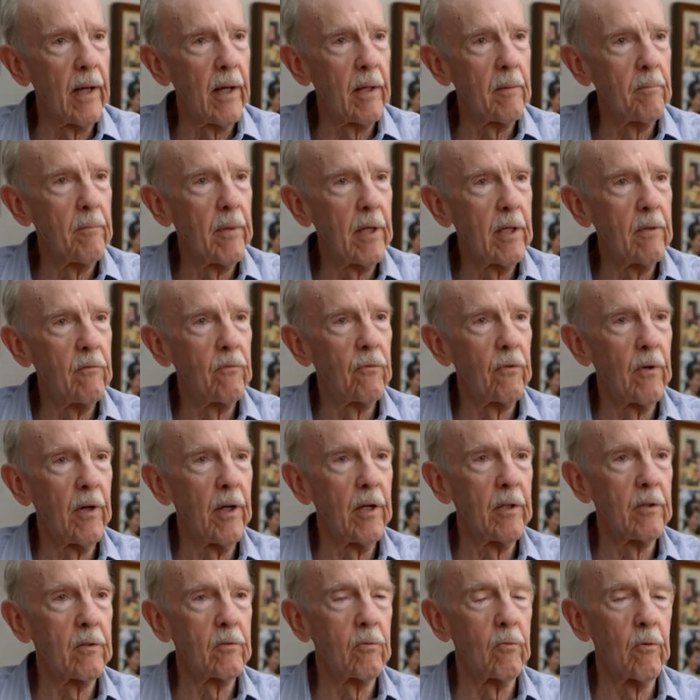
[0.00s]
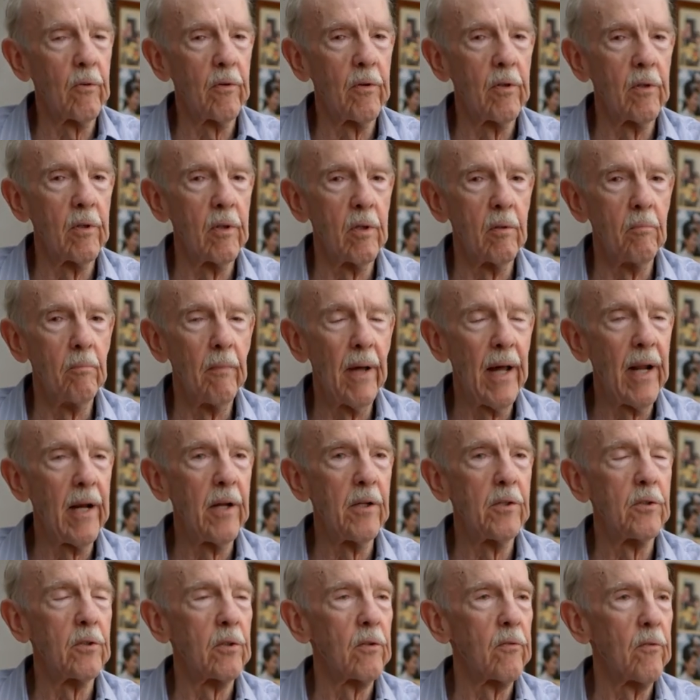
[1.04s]
had made friends with the
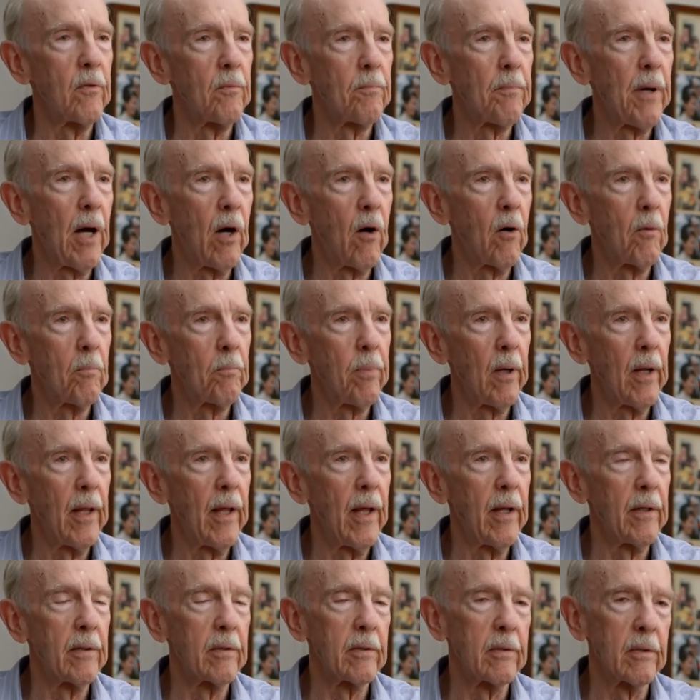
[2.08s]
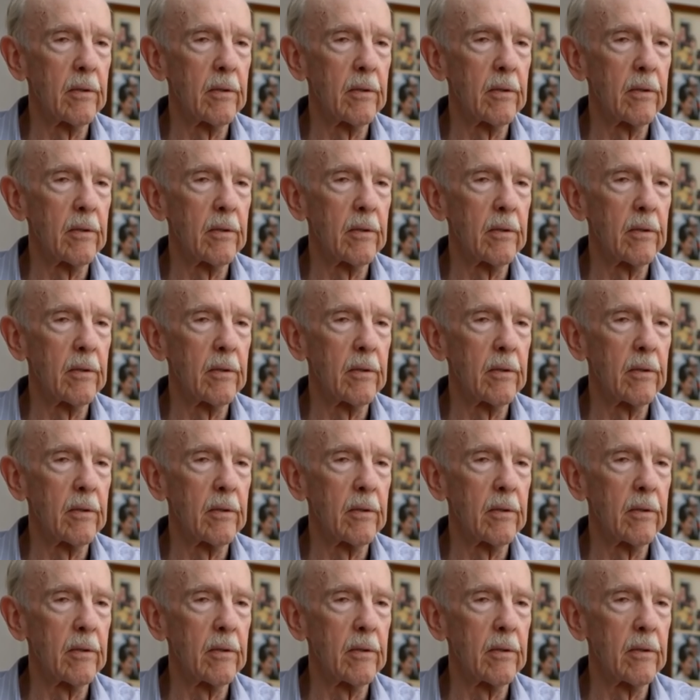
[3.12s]
manager of the power plant,